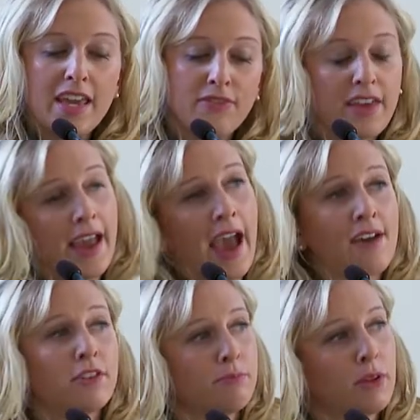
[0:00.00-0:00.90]
if they
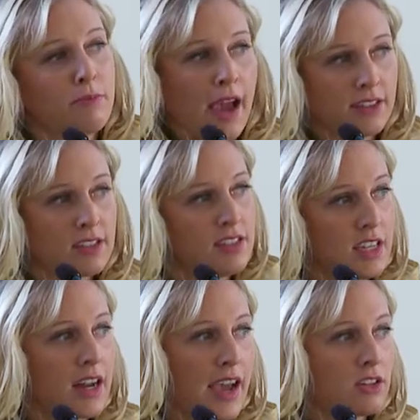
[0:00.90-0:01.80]
haven't been back to see
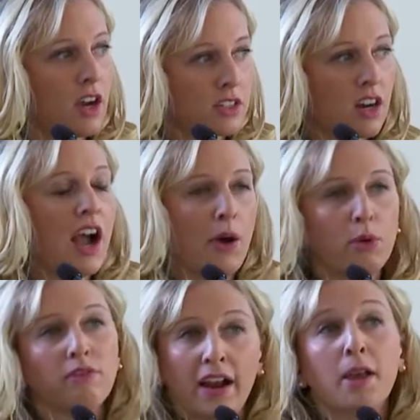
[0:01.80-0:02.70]
an eye doctor, I
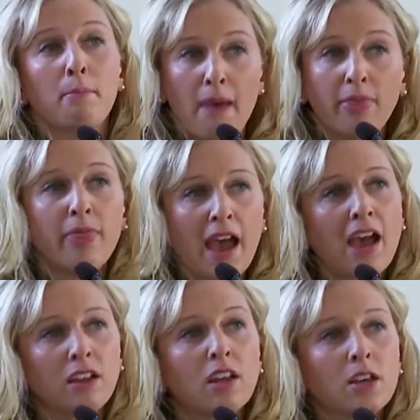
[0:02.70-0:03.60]
will recommend
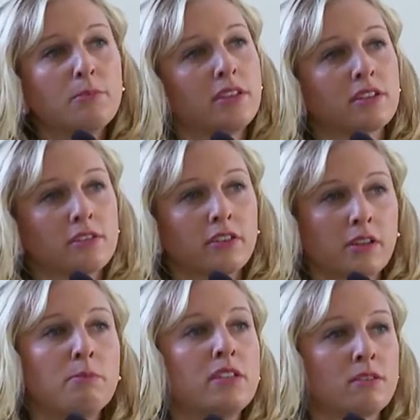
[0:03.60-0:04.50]
that, because there
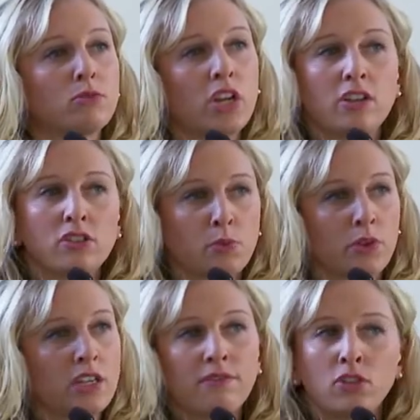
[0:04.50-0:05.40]
can be some changes where
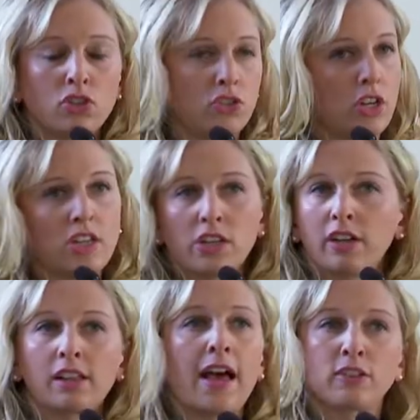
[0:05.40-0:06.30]
even just changing a
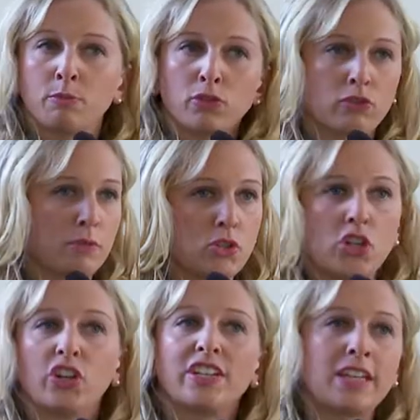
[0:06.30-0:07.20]
glass prescription
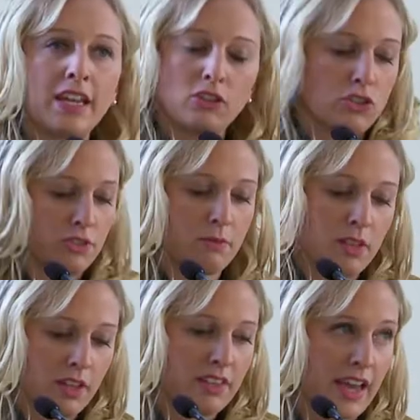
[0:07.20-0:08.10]
or a tint or something
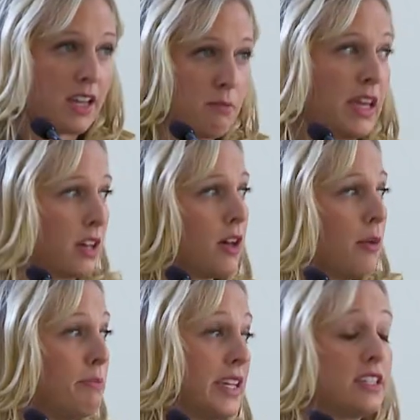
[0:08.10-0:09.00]
like that can make a
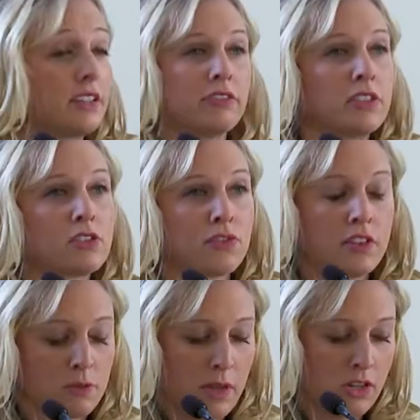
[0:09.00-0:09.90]
big difference for
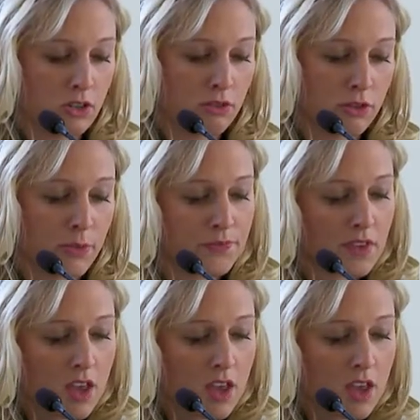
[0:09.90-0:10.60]
this patient group.